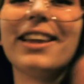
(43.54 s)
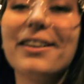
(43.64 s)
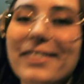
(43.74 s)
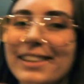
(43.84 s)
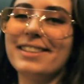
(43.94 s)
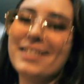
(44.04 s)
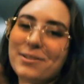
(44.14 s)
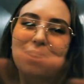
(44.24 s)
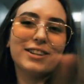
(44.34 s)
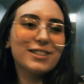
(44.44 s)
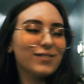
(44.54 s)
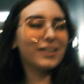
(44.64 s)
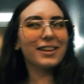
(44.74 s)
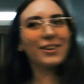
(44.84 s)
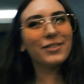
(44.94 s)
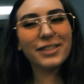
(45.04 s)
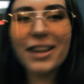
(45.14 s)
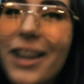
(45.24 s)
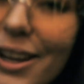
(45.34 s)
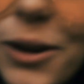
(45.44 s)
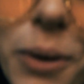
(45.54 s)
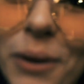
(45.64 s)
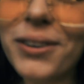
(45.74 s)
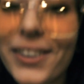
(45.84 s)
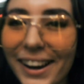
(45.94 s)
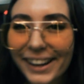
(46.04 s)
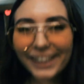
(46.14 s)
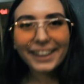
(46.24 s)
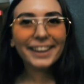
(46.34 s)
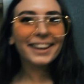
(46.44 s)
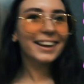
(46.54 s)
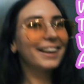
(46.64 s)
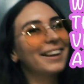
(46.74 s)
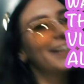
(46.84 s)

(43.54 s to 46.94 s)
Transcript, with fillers: love it. Just watch his videos. You won't regret it.